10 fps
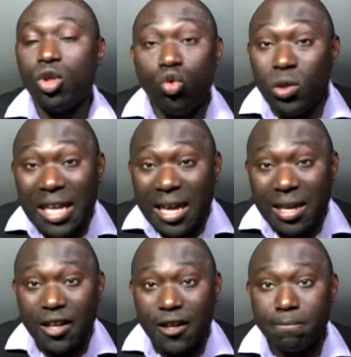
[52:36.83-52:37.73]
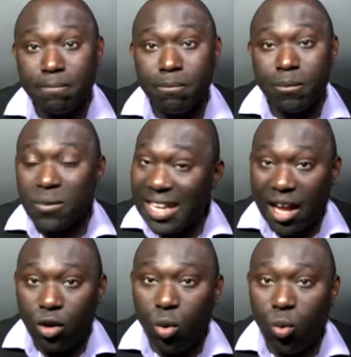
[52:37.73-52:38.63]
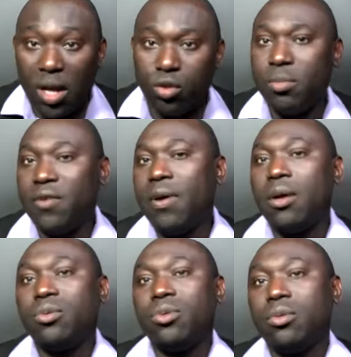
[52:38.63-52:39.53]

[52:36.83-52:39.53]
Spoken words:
Today, they are nowhere to be found.